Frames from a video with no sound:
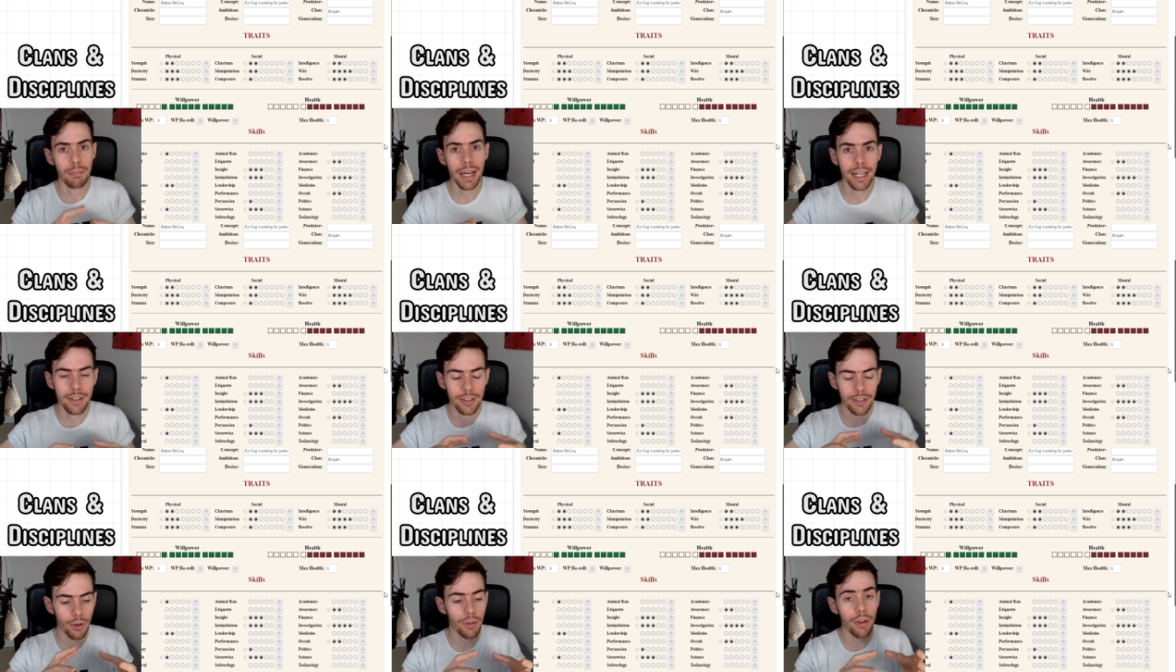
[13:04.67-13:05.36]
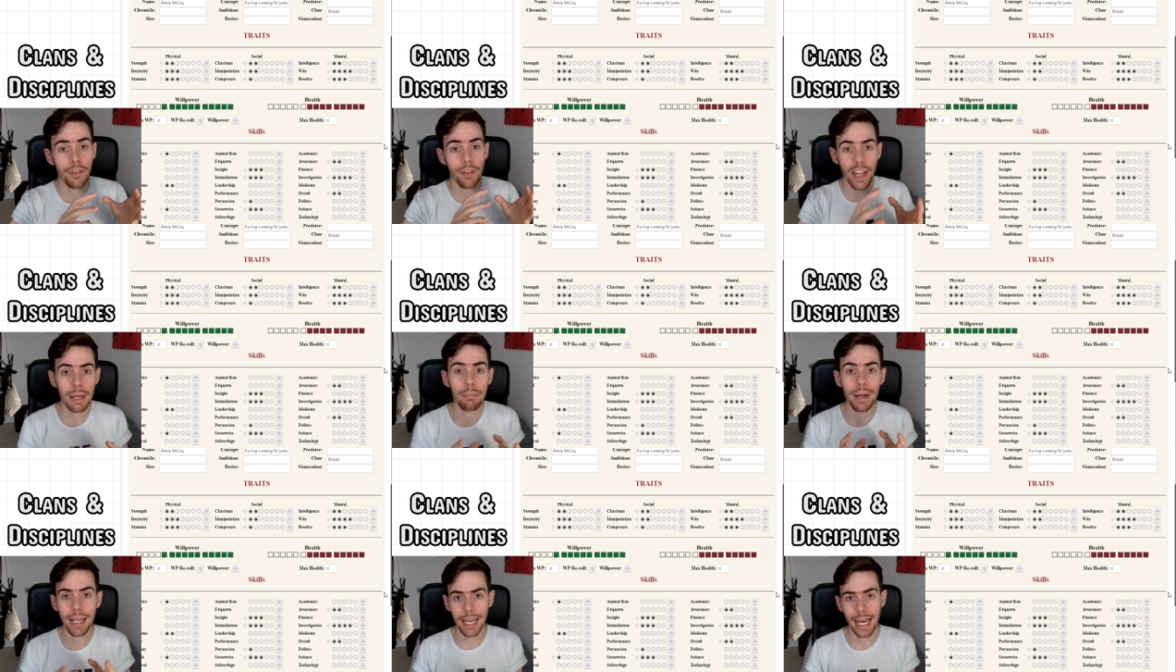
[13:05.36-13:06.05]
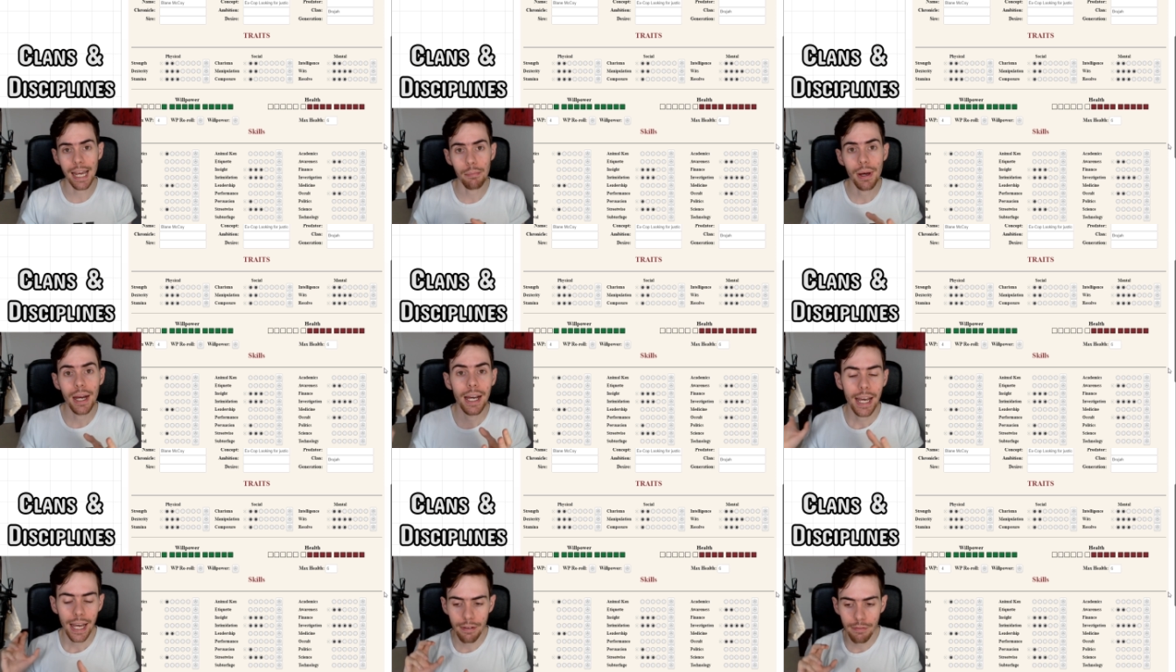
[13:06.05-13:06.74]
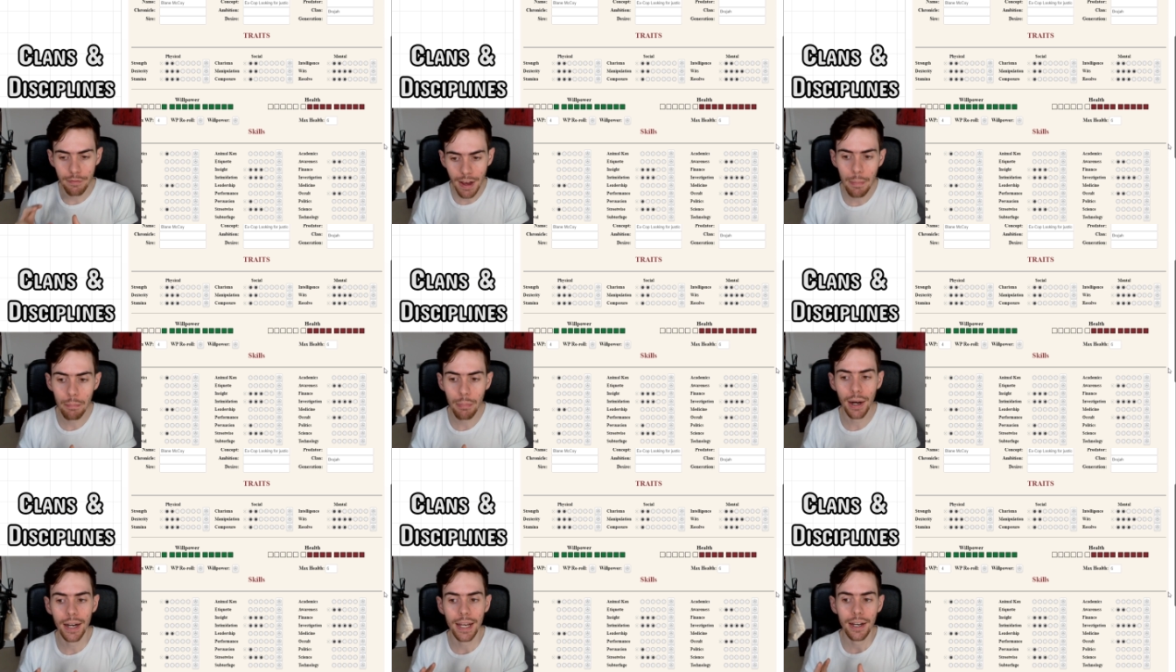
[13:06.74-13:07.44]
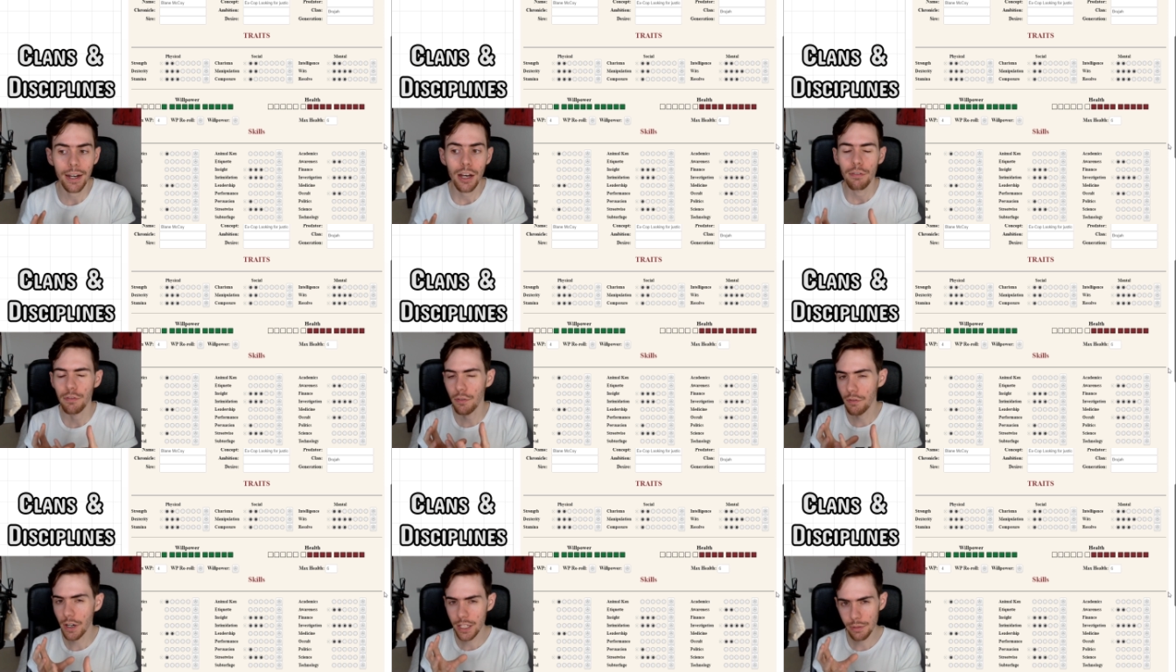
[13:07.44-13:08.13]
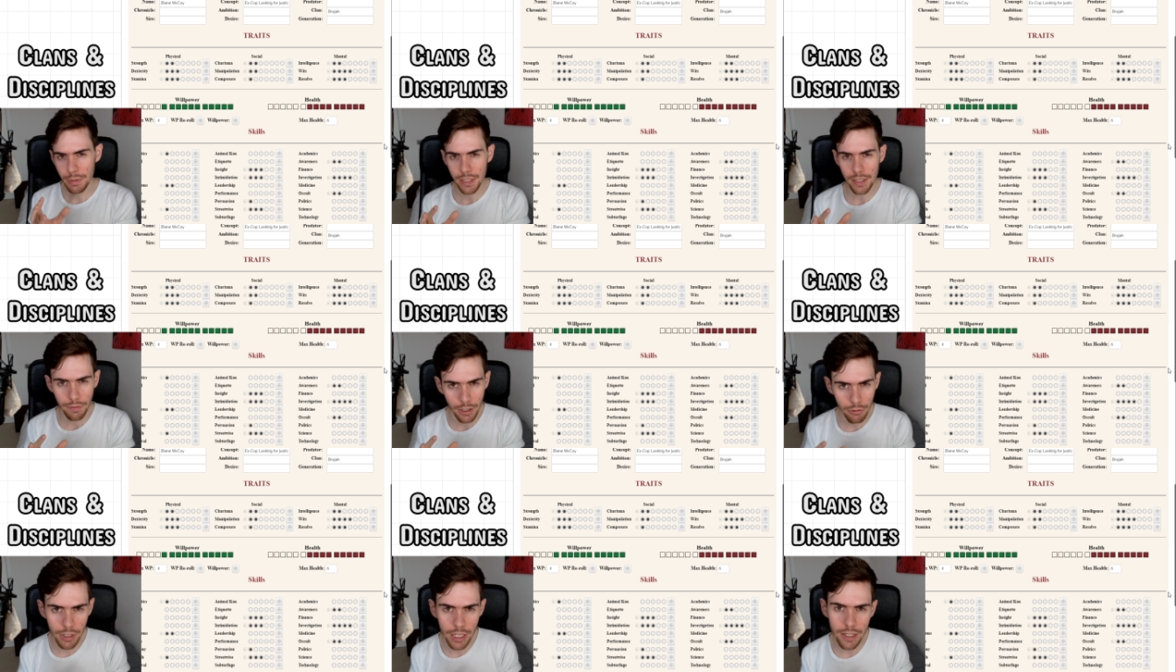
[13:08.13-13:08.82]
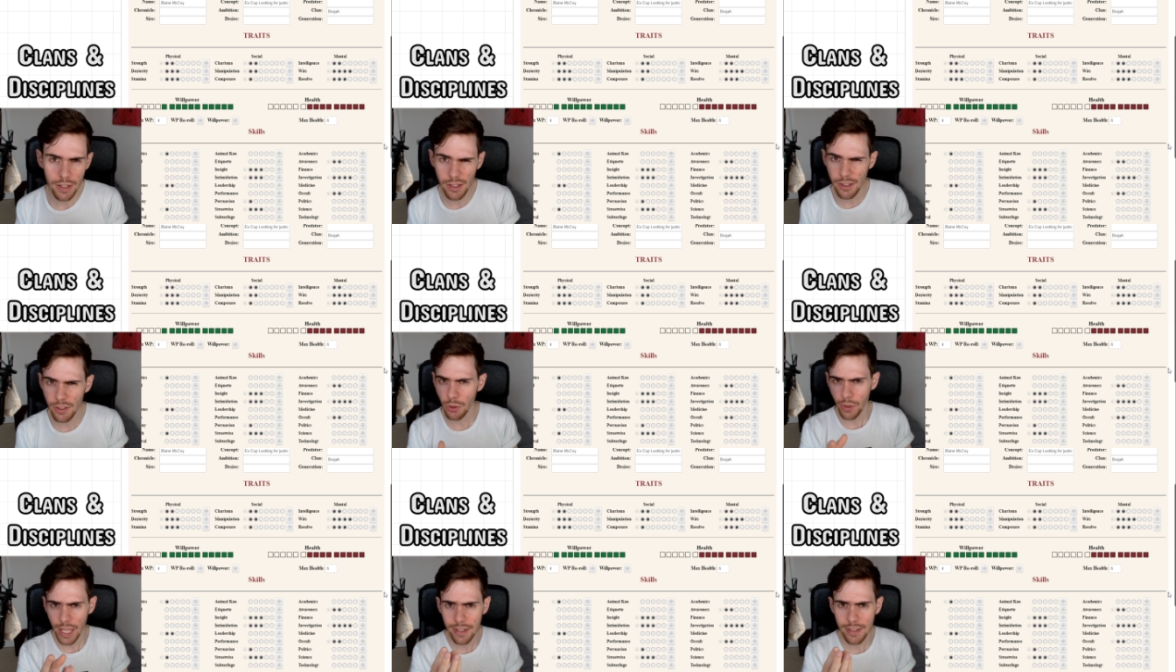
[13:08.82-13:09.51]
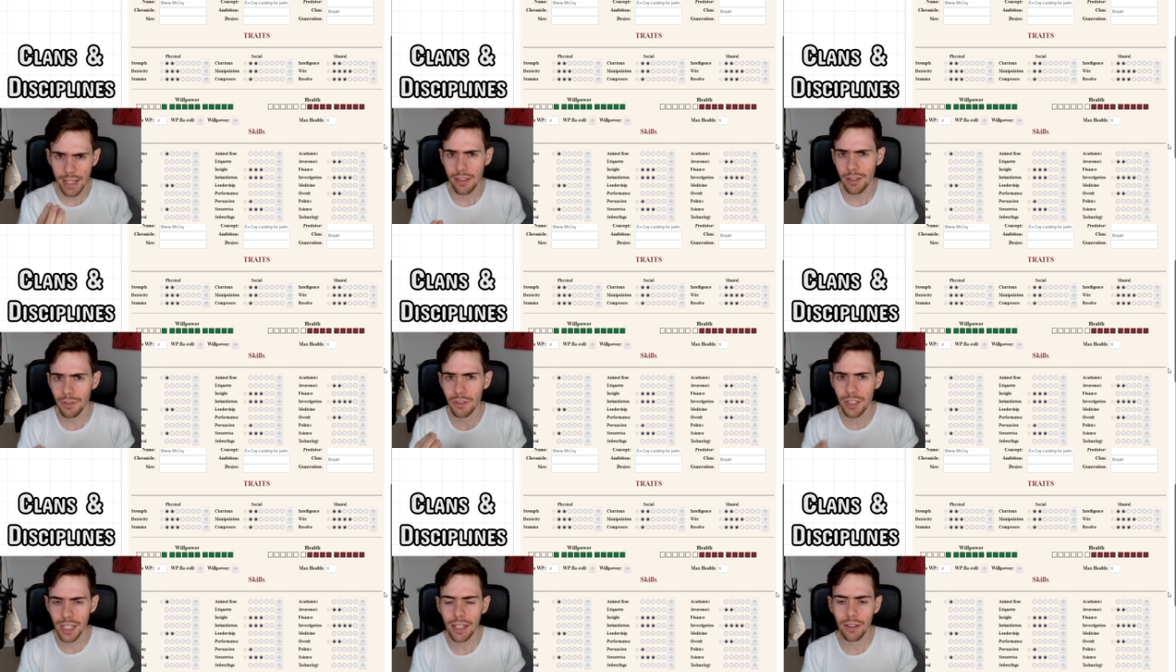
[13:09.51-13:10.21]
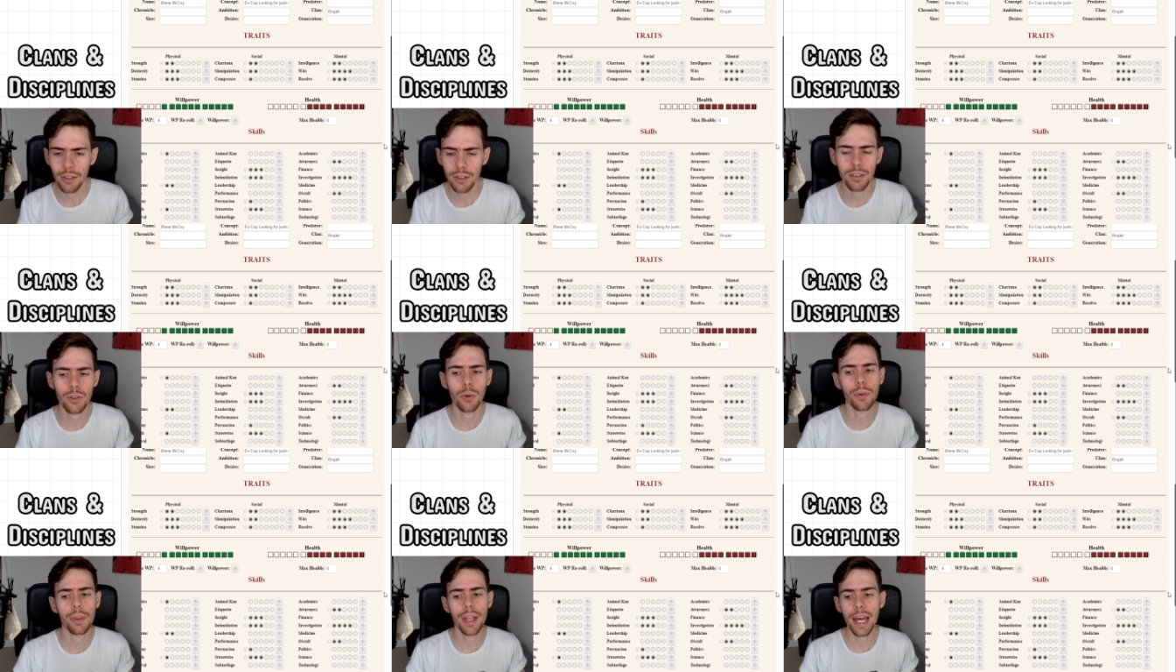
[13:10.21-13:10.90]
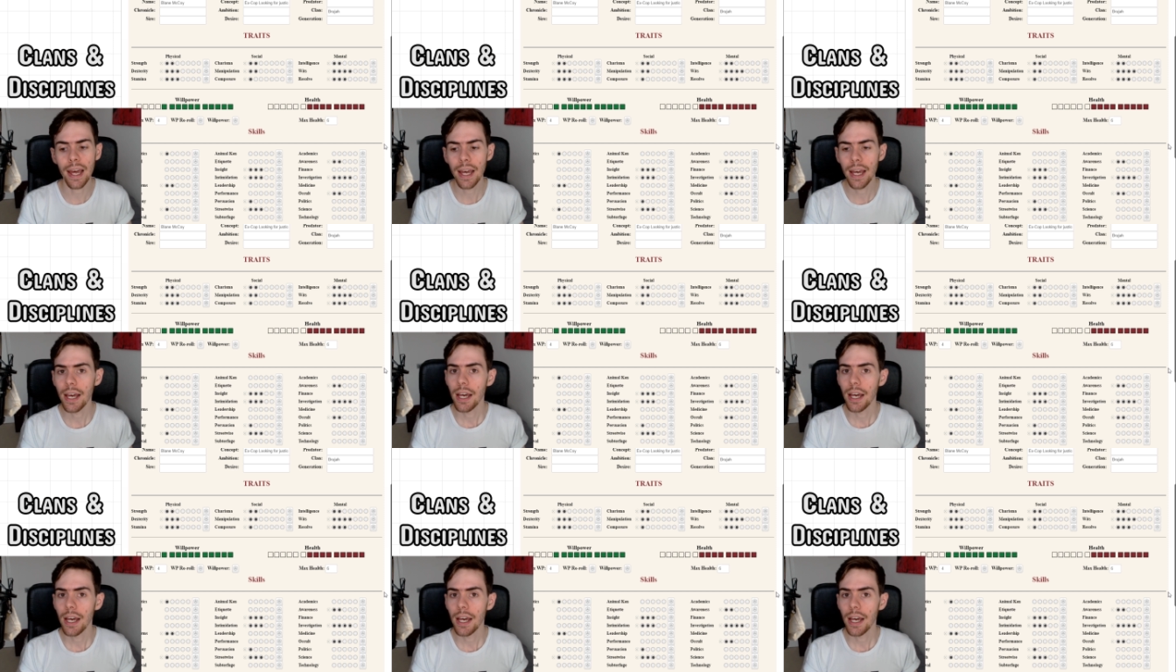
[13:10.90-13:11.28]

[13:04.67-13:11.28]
made it so that they became a vampire for very specific reasons or their sets of skills or their